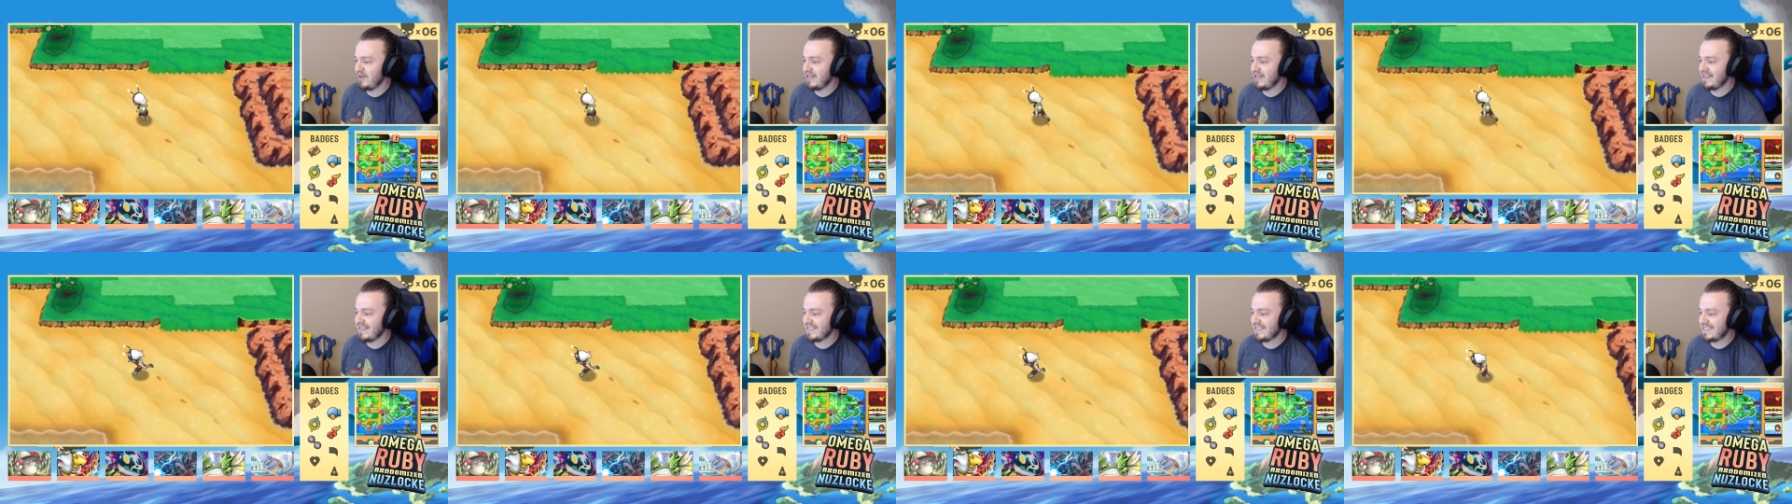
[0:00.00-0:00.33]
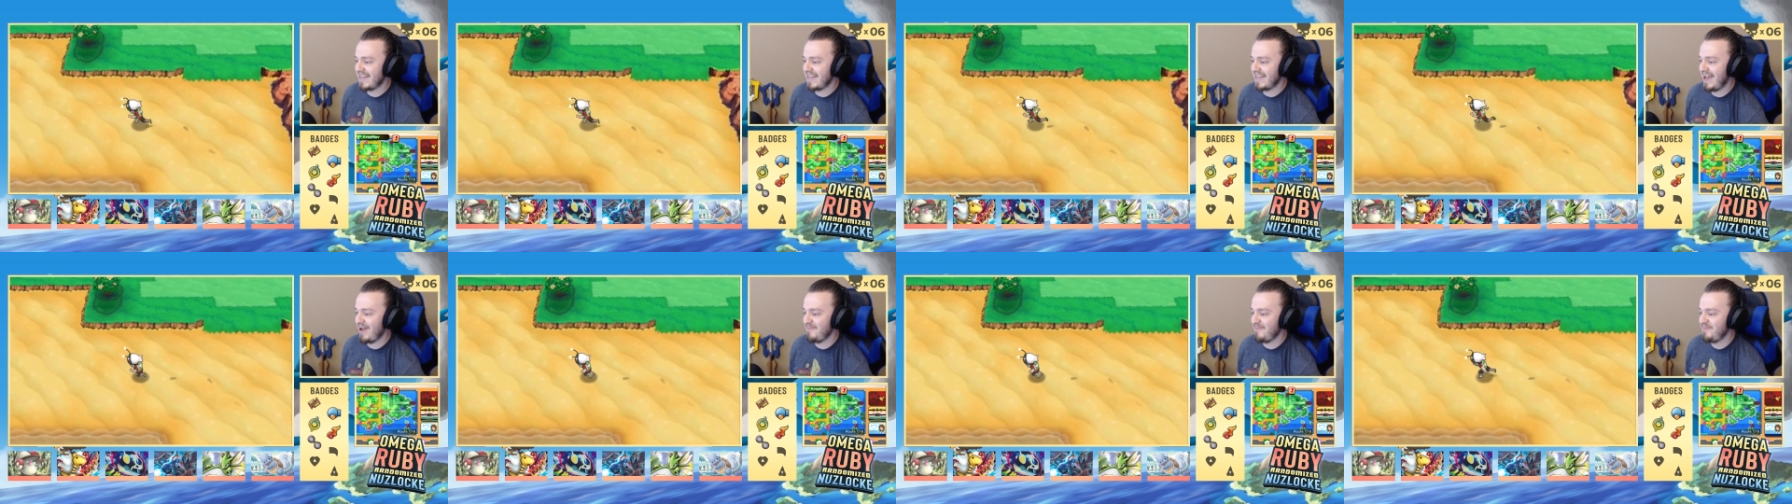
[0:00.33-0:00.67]
it this
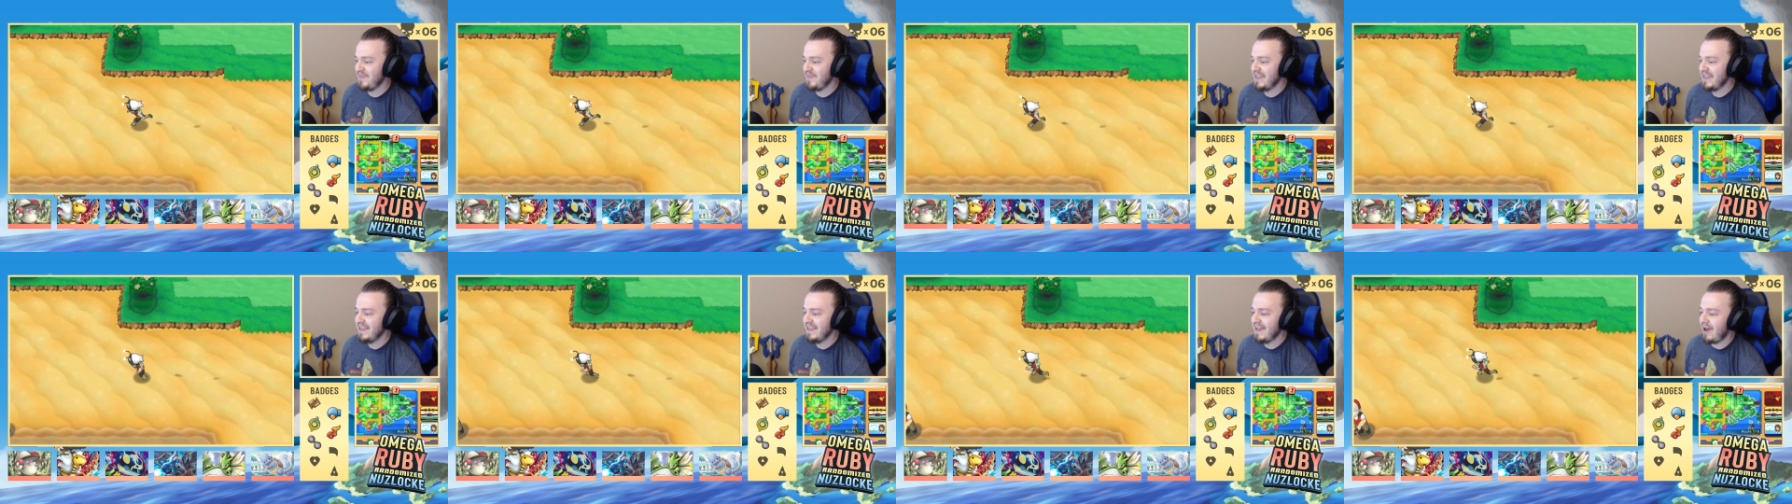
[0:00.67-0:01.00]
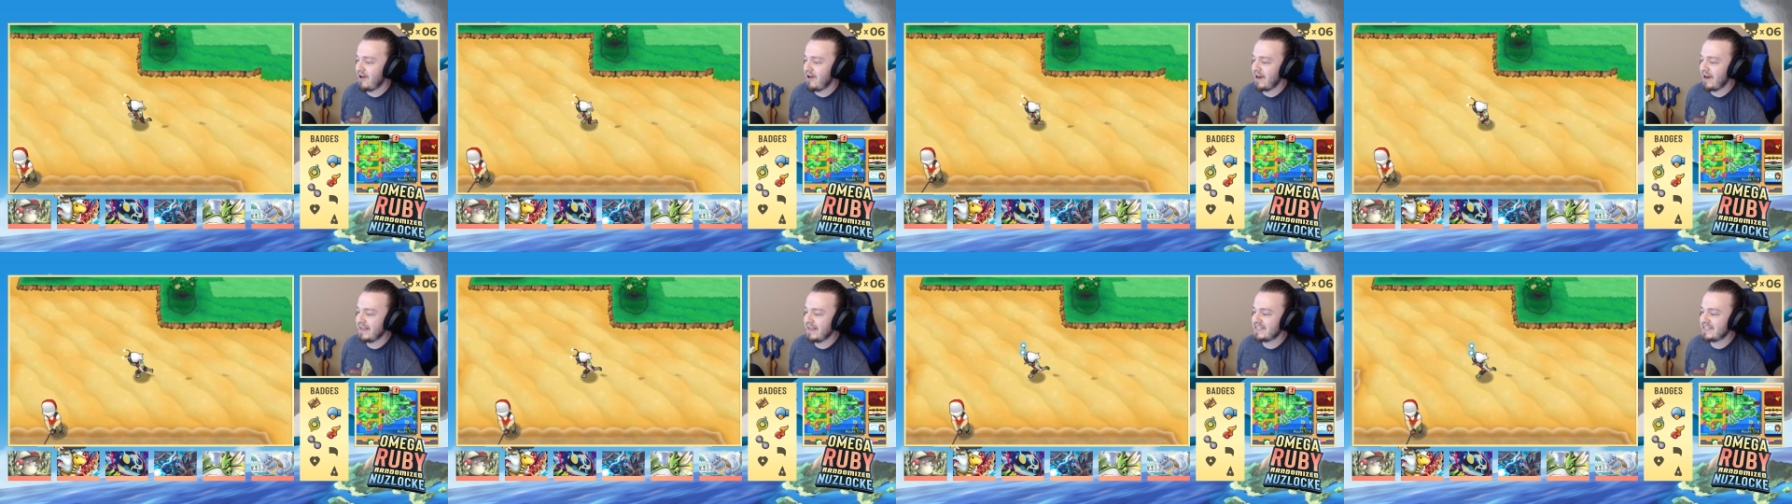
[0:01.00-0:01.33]
time.
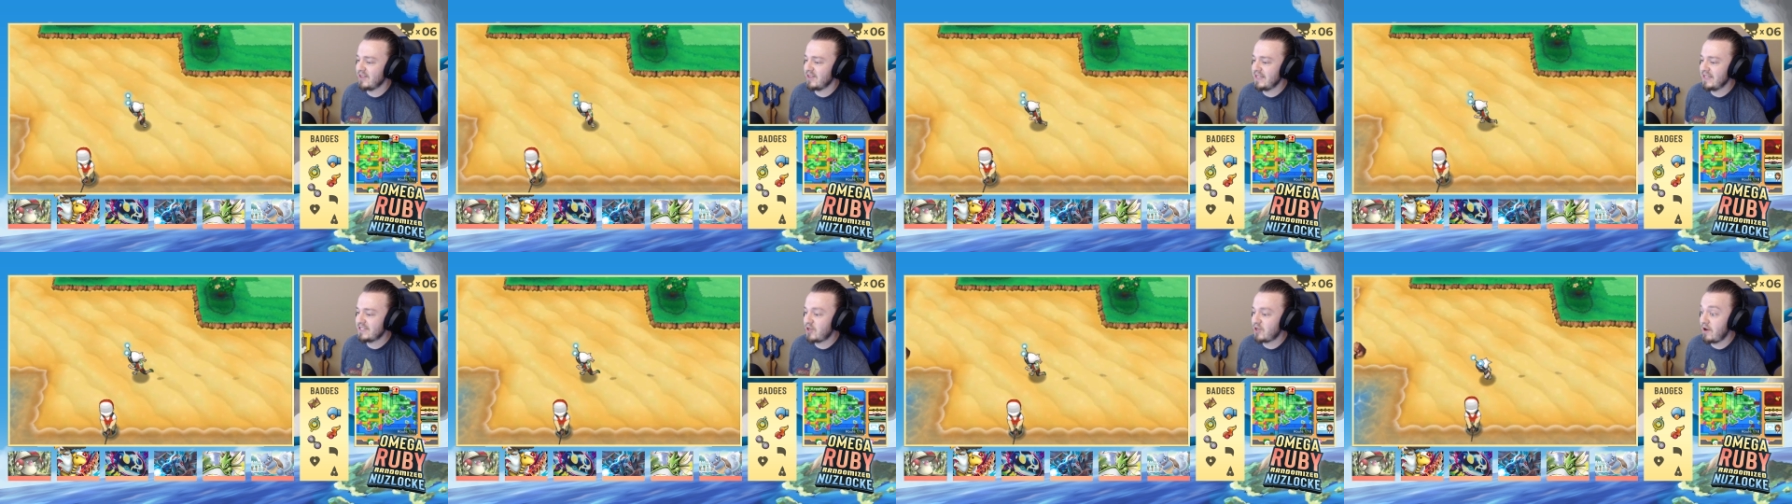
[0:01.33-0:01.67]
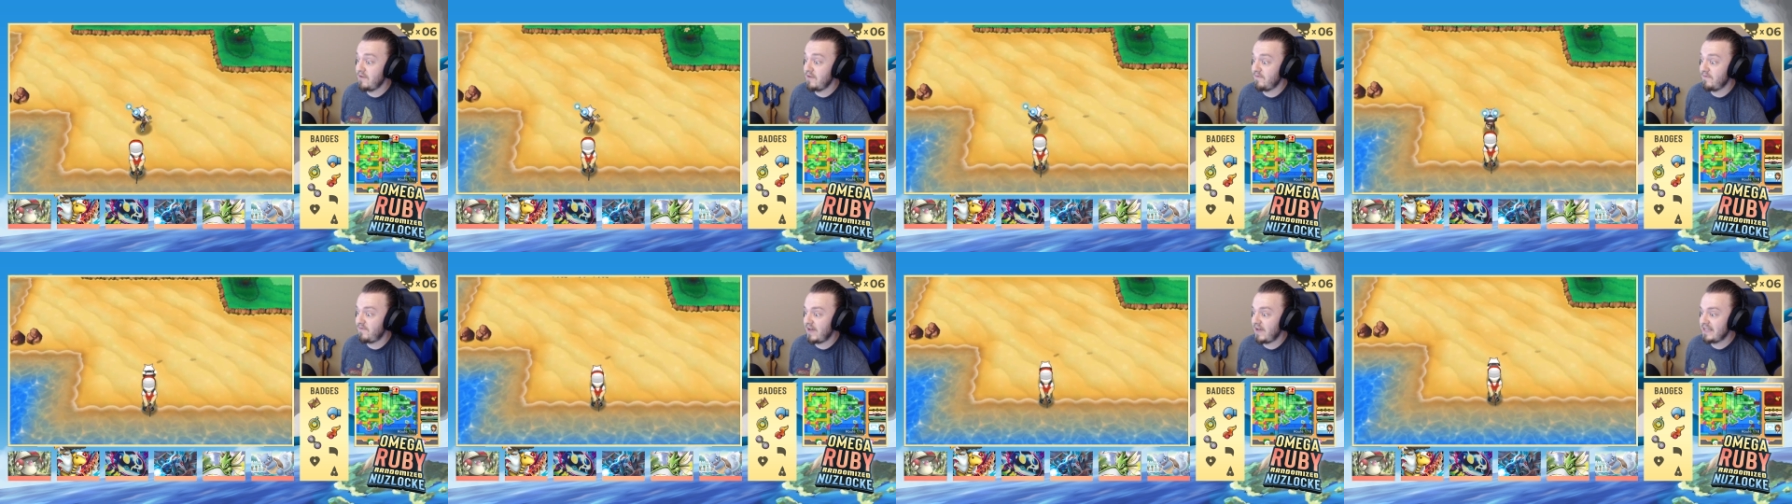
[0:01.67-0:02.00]
Alright, so let's go
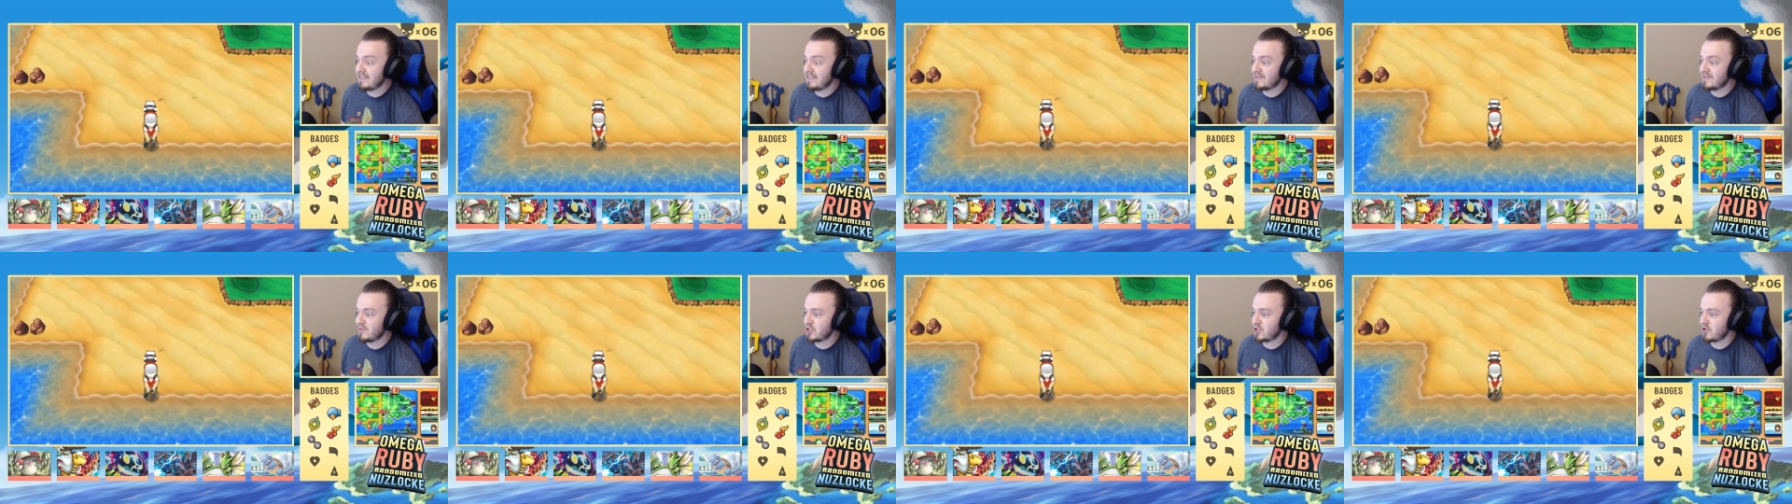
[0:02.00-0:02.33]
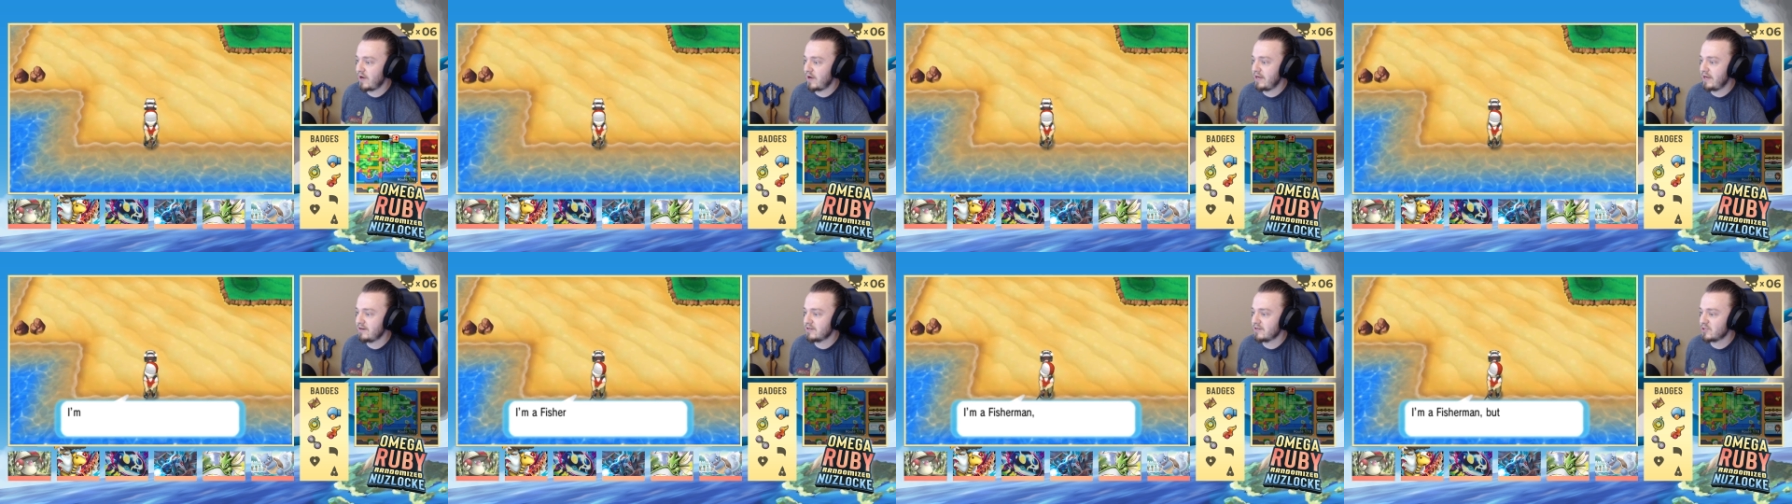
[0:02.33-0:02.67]
ahead and fight some
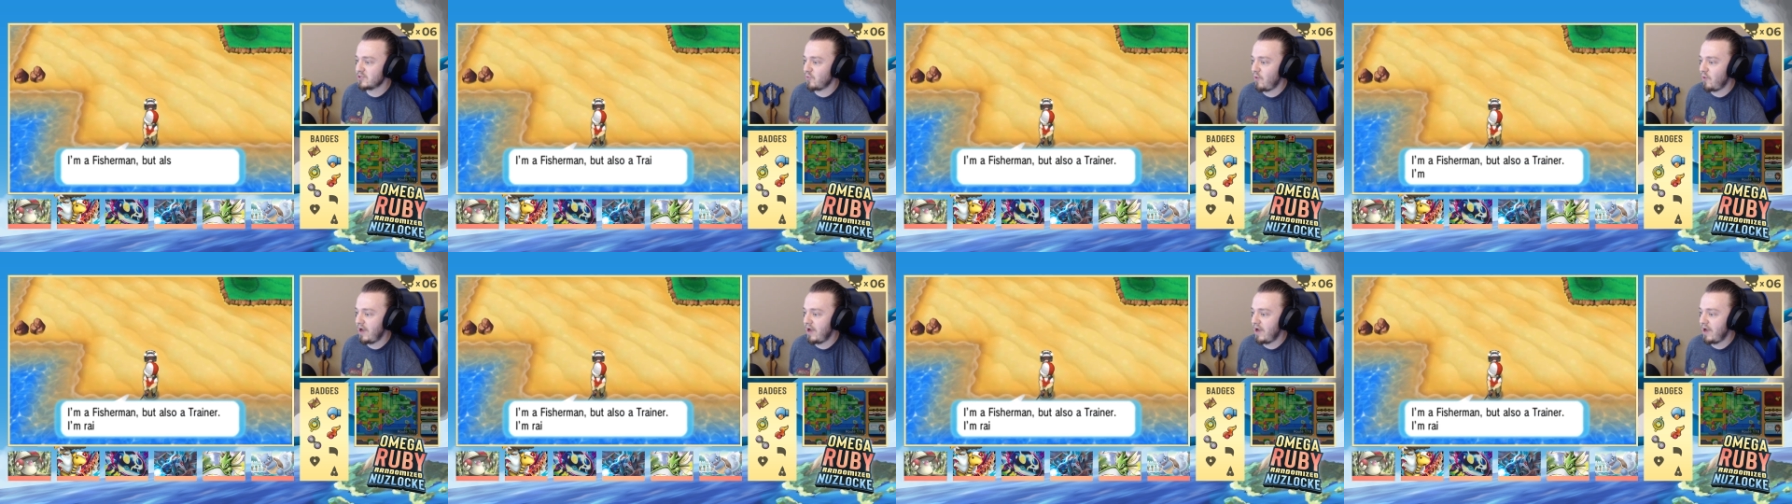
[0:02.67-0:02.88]
trainers.